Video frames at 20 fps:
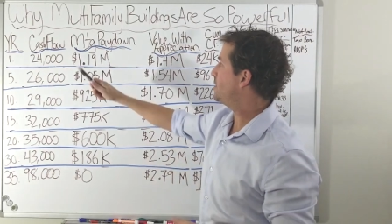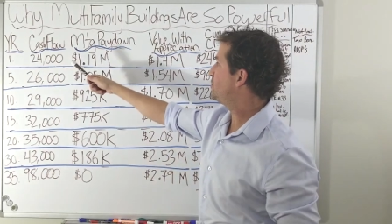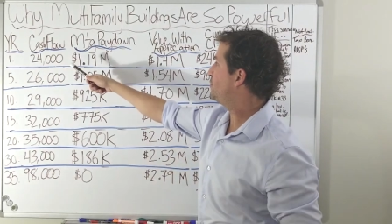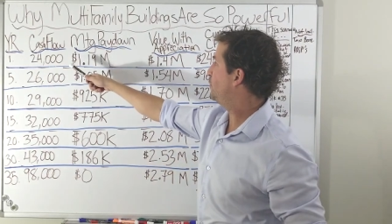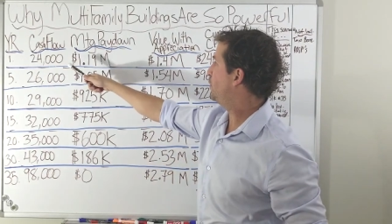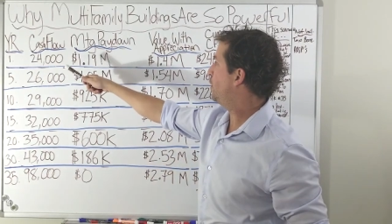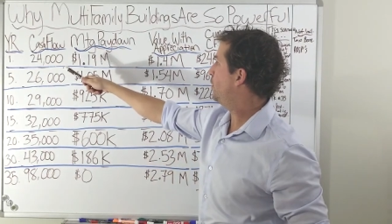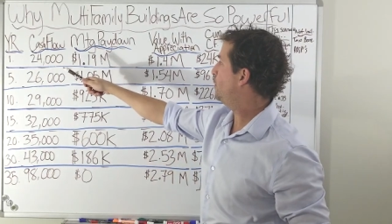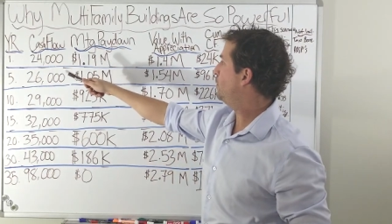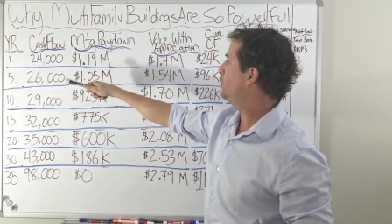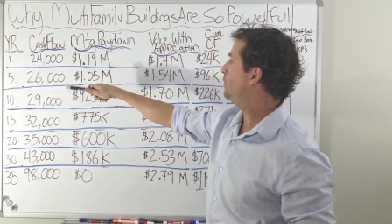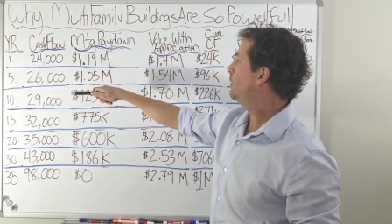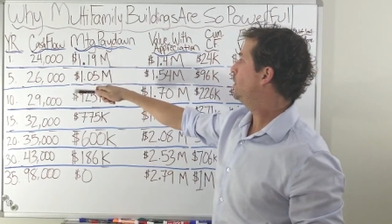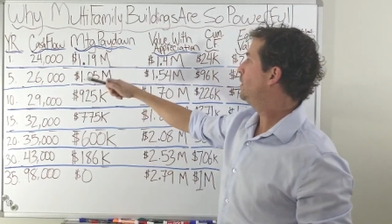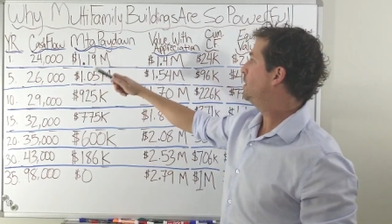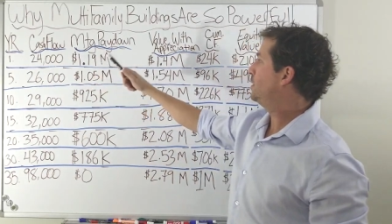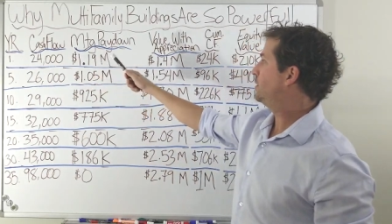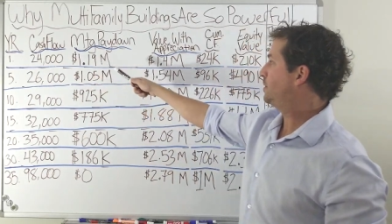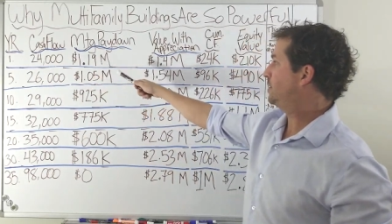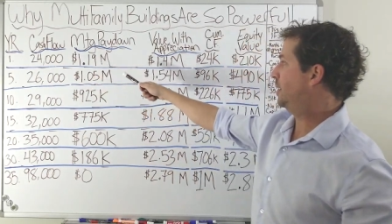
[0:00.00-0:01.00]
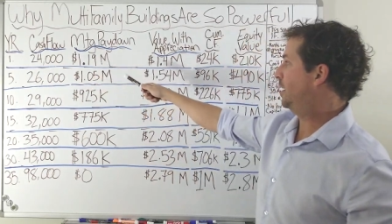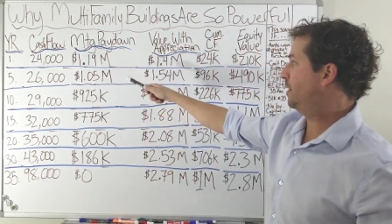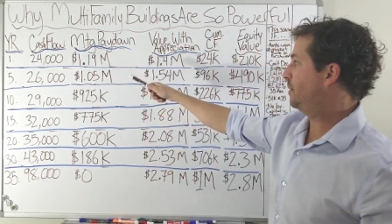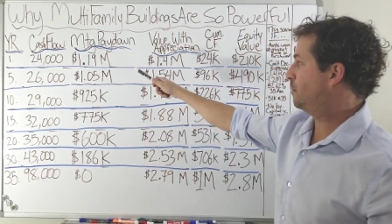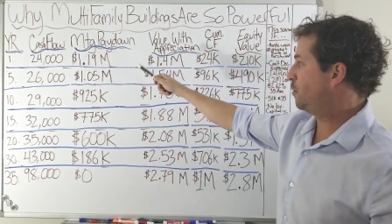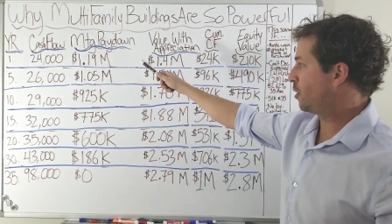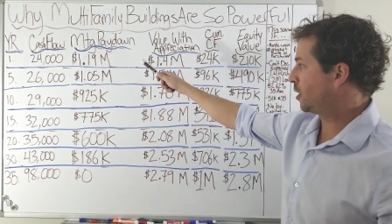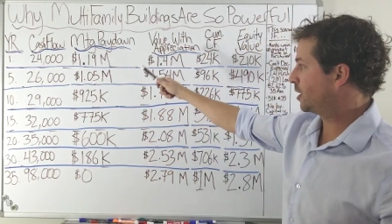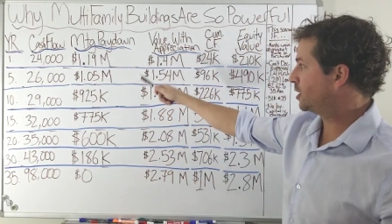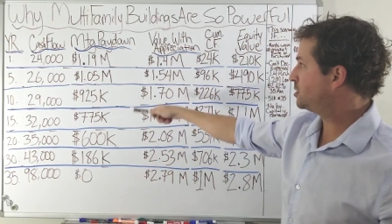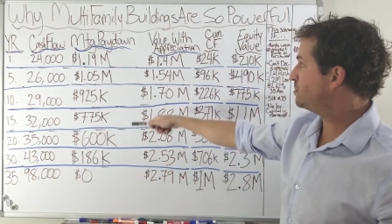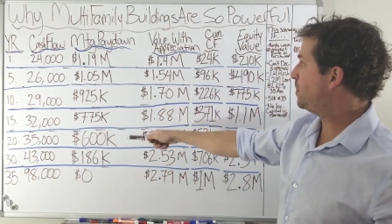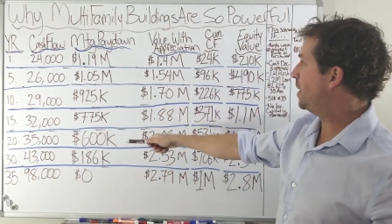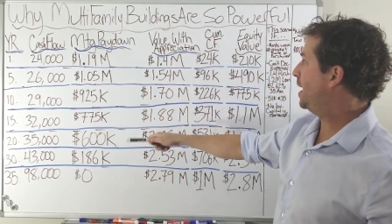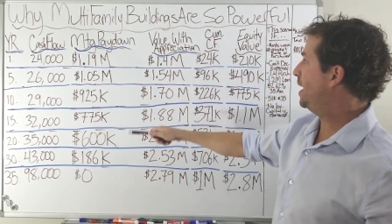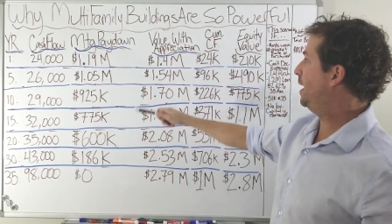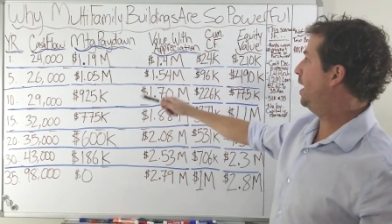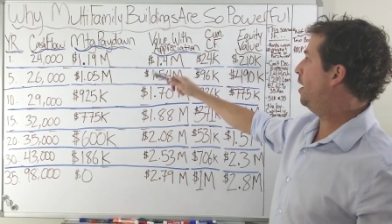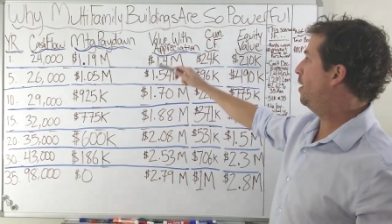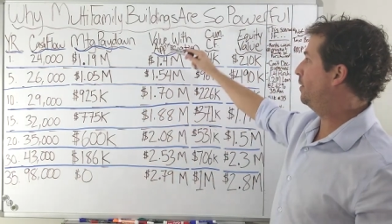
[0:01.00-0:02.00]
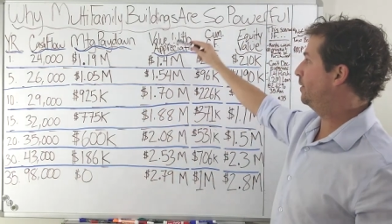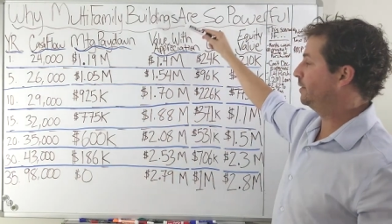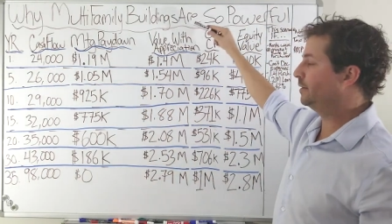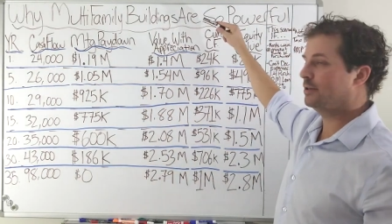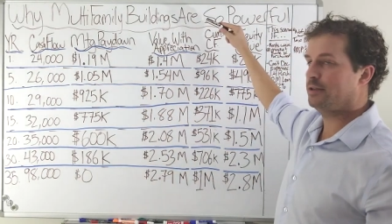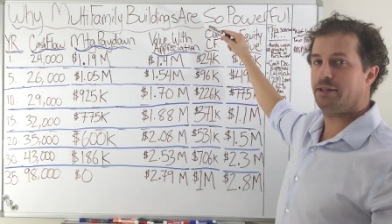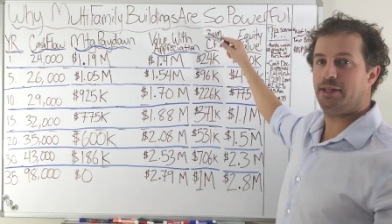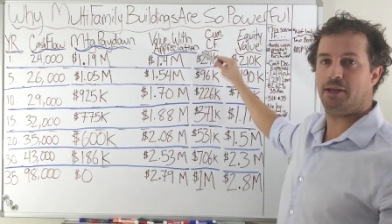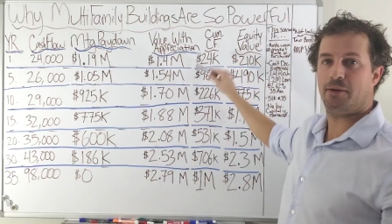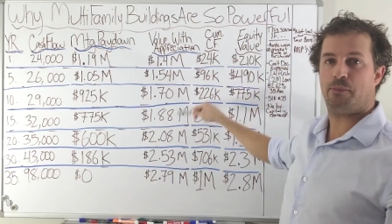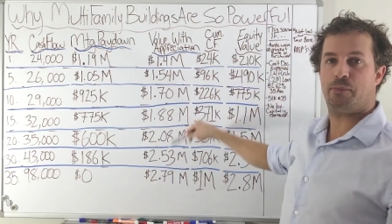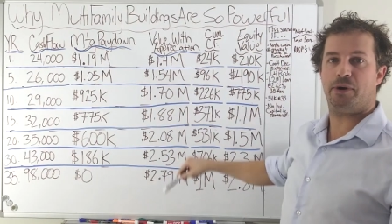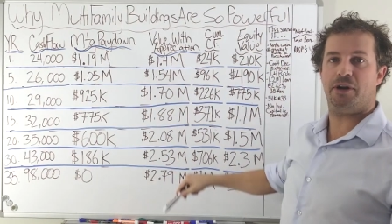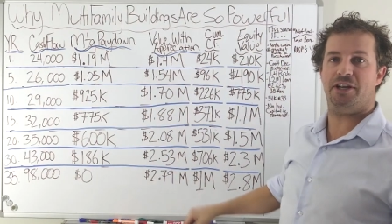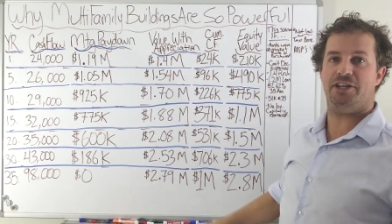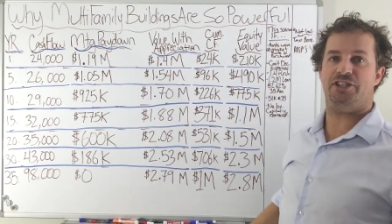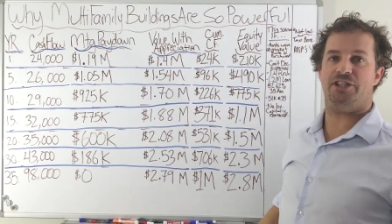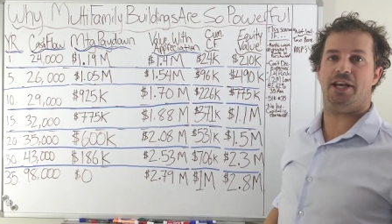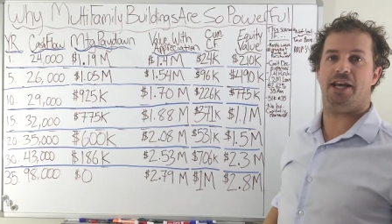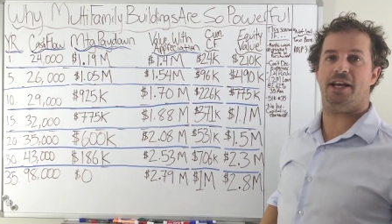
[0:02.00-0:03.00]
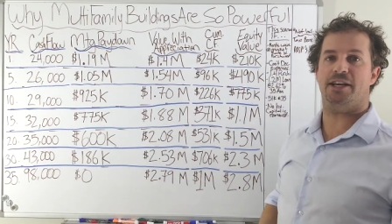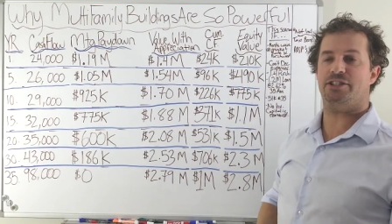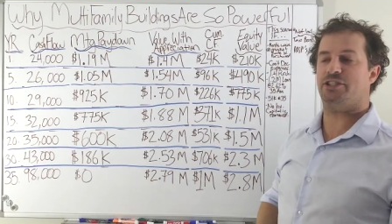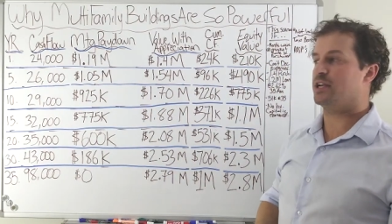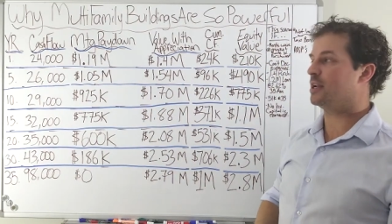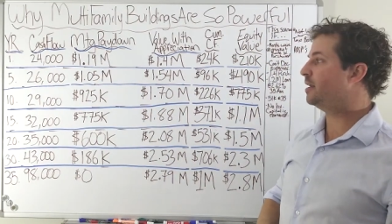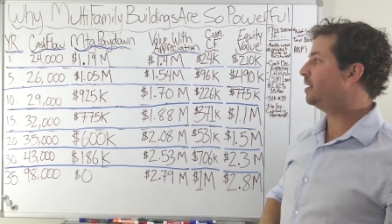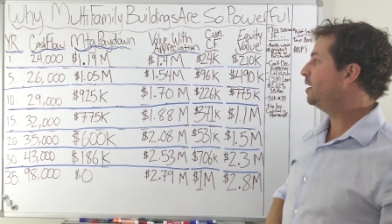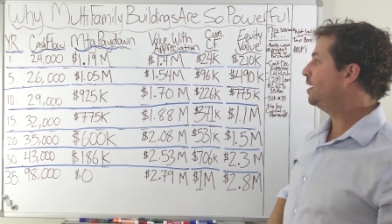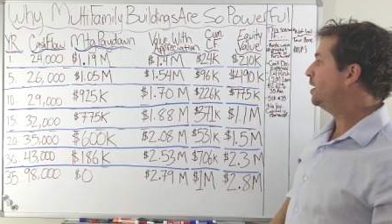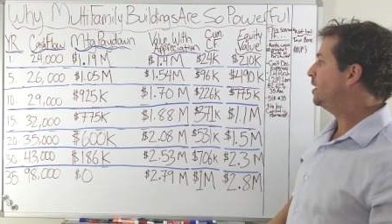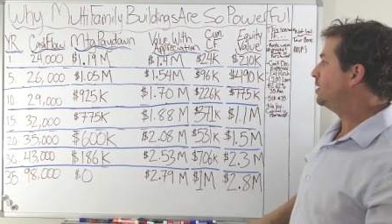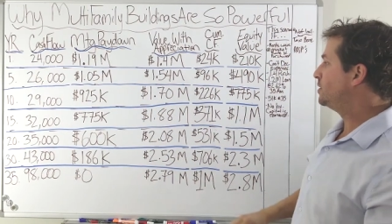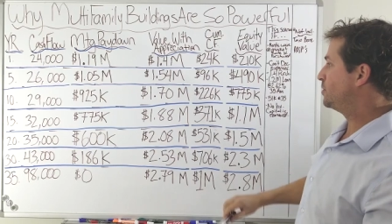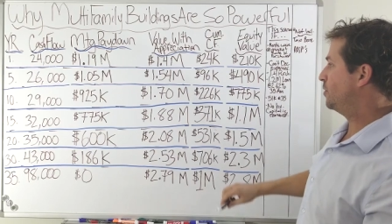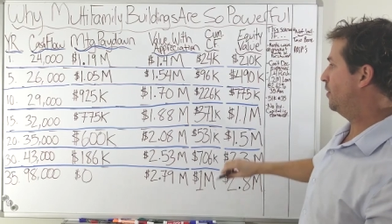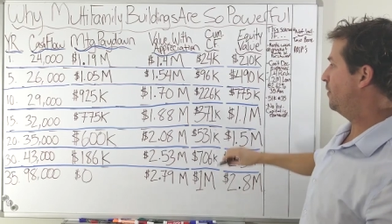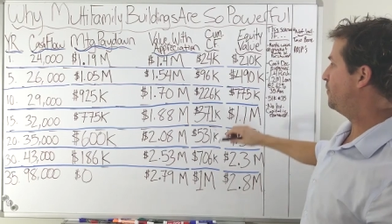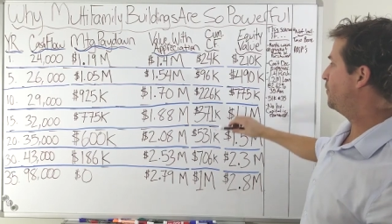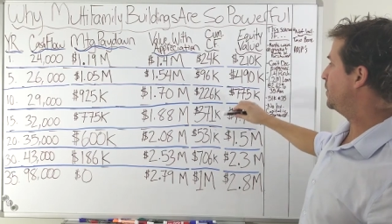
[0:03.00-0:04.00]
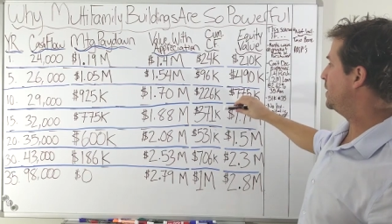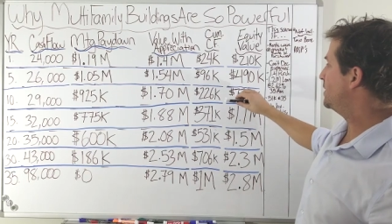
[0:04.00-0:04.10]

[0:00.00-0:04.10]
flow to the mortgage pay down to the appreciation. So if we